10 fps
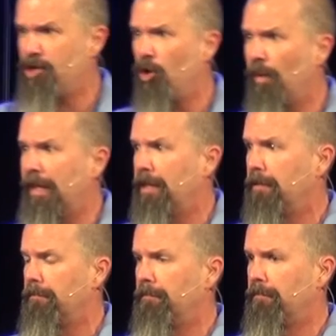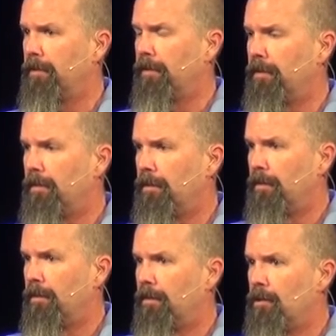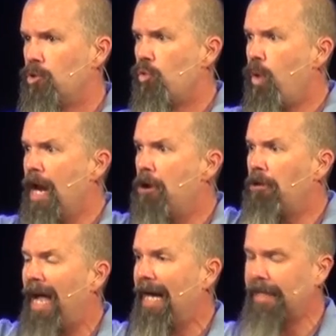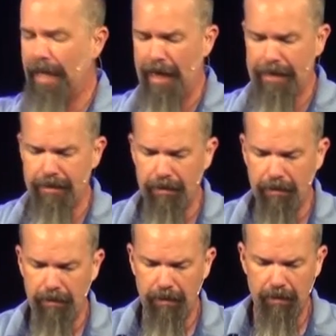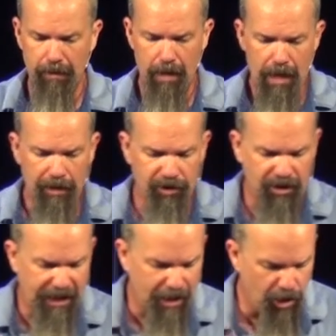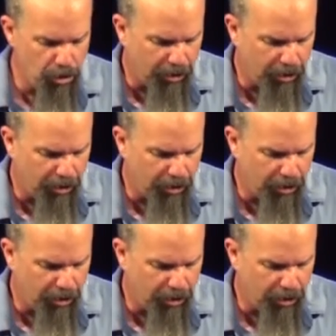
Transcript: do we? We don't like that. Because you see, in the new